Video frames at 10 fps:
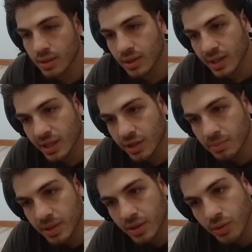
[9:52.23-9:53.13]
Like, it
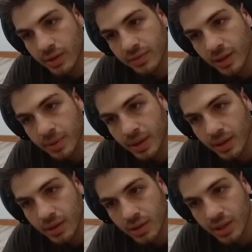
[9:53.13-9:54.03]
could be coin flip
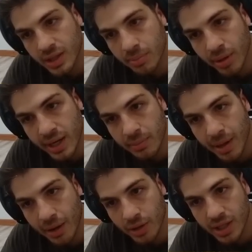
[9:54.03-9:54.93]
here. Look at the breaking
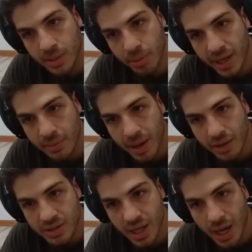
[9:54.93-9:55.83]
power. Look at the breaking
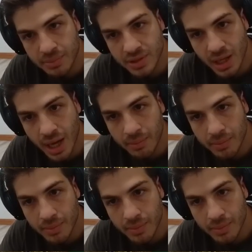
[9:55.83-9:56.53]
power. Stop. Stop.